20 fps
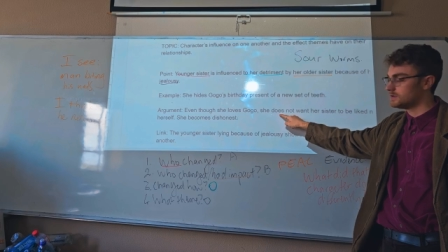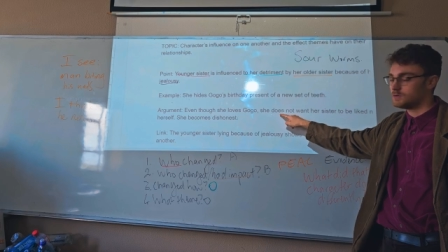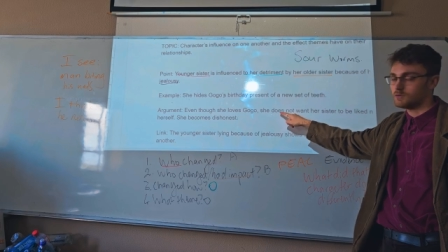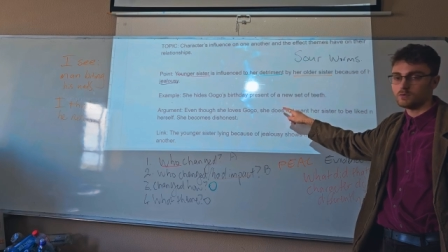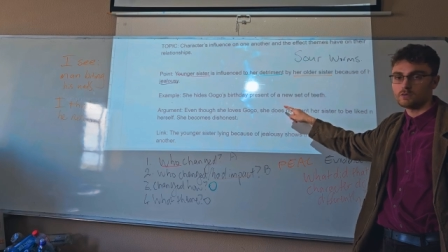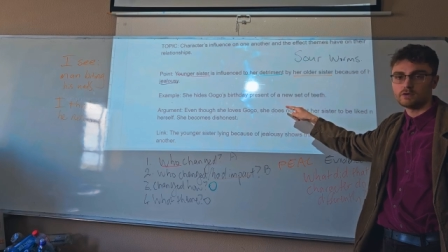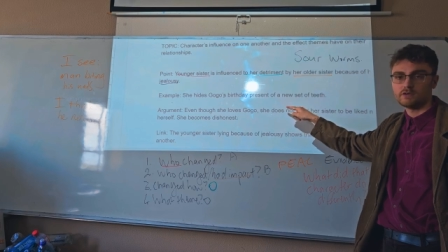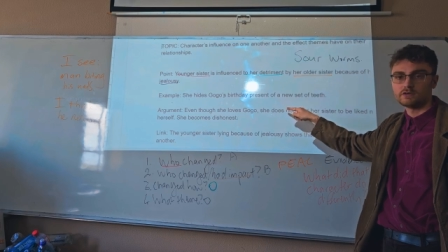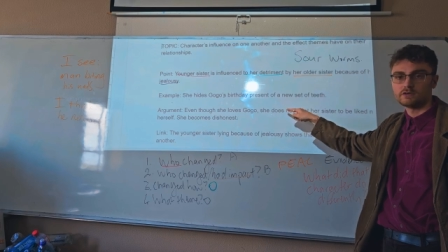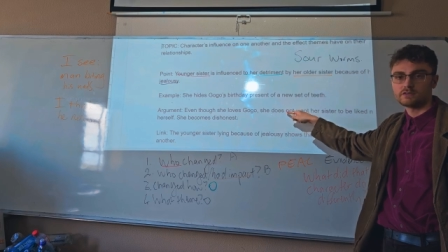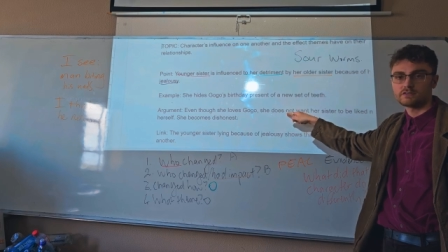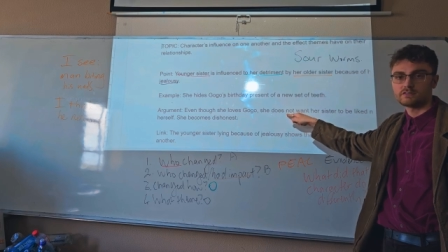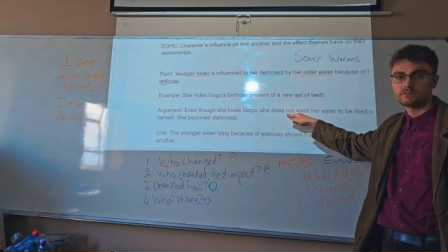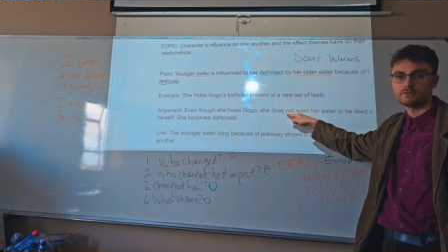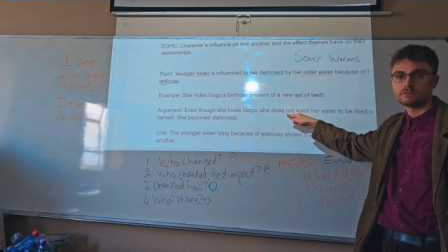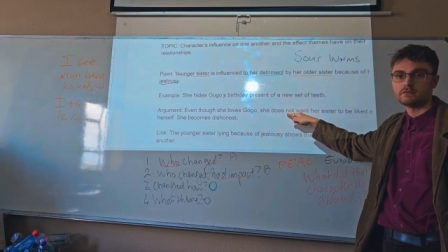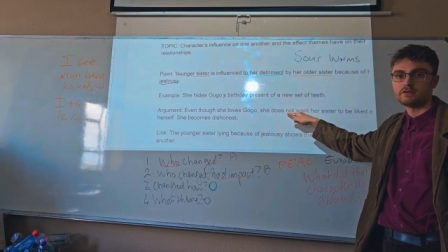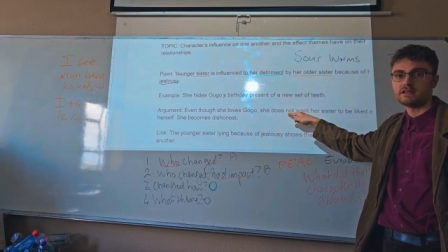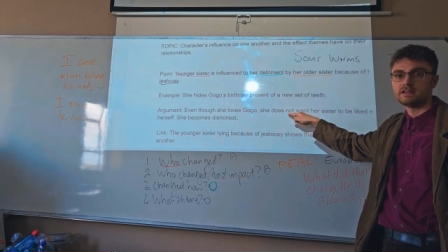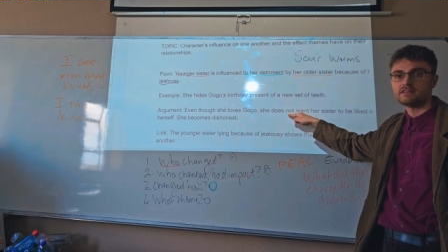We're not
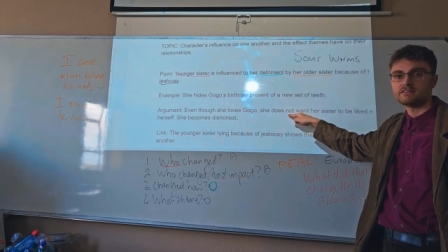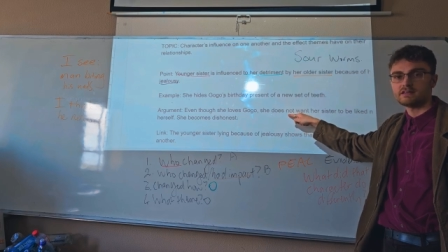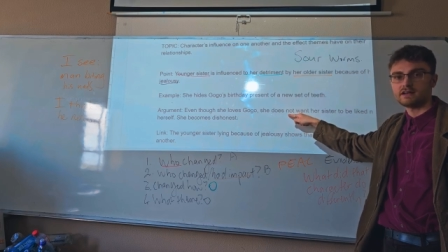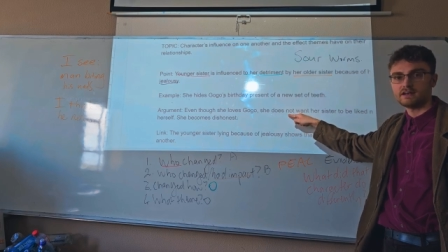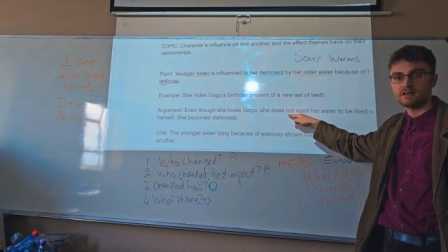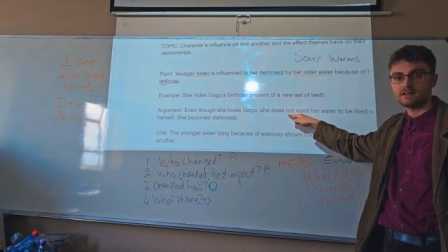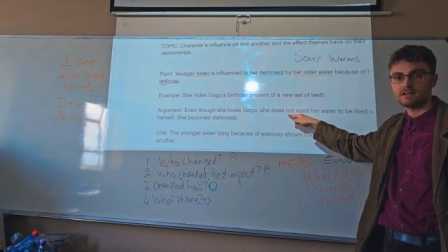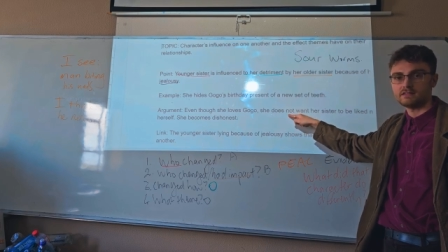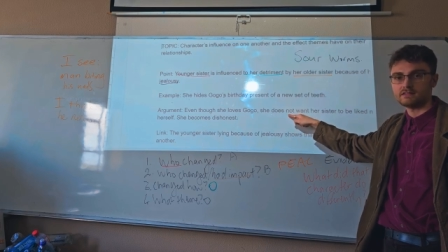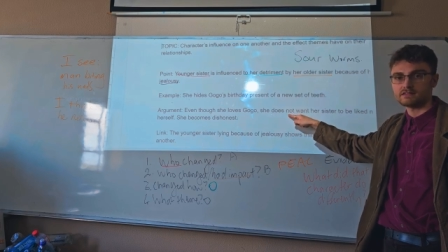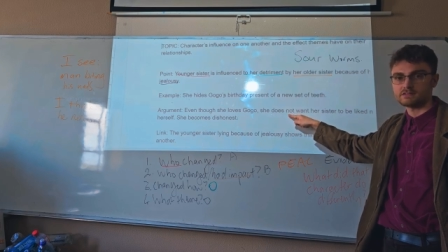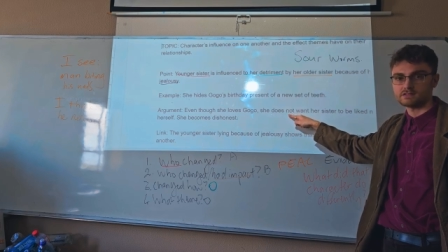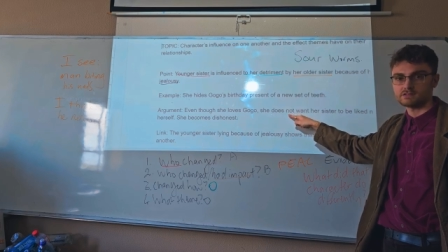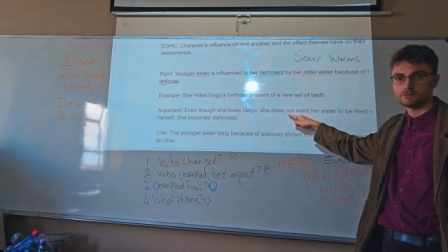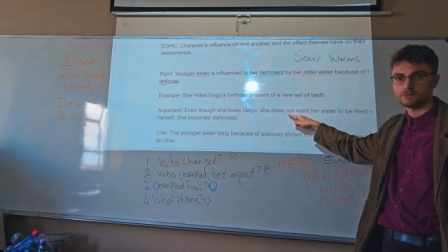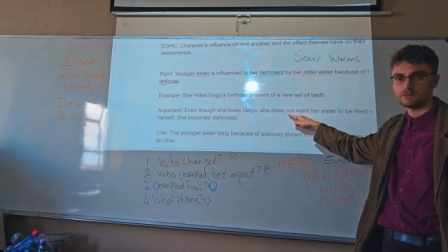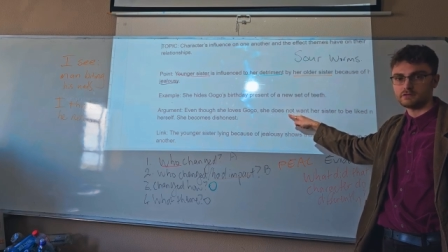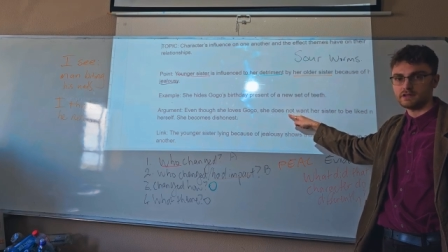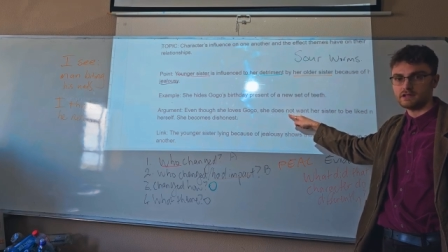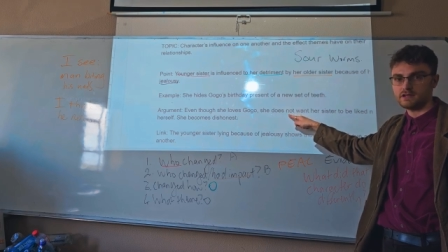retelling the
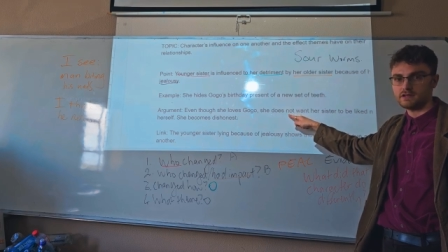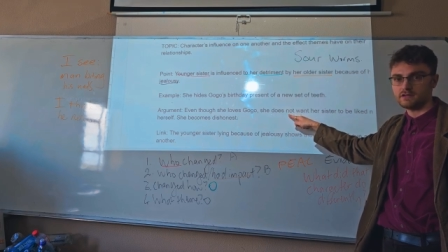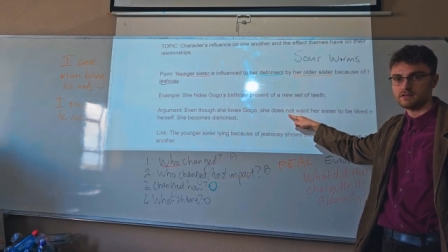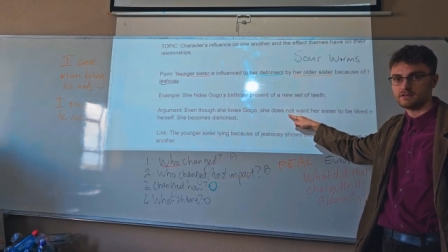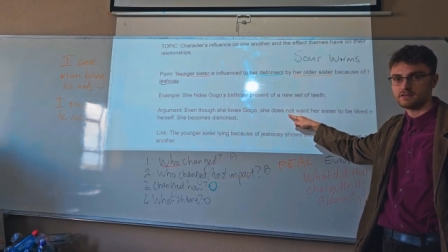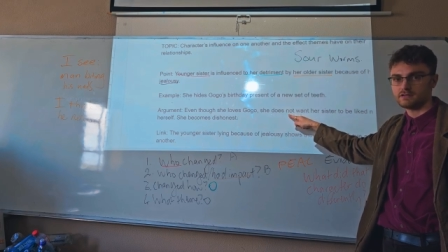story,